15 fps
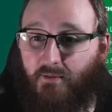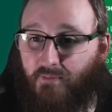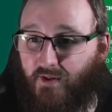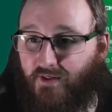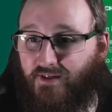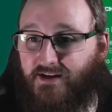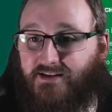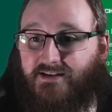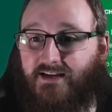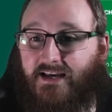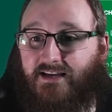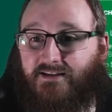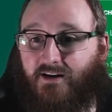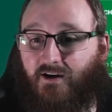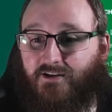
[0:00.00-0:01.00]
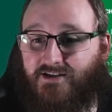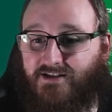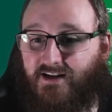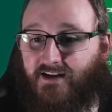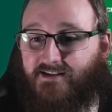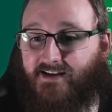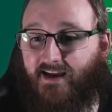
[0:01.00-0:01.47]
but this is our
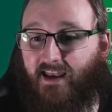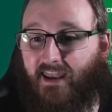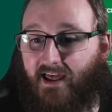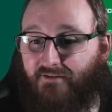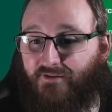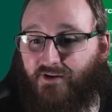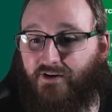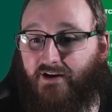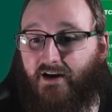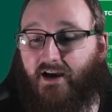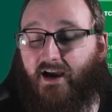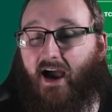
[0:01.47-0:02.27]
starting 11.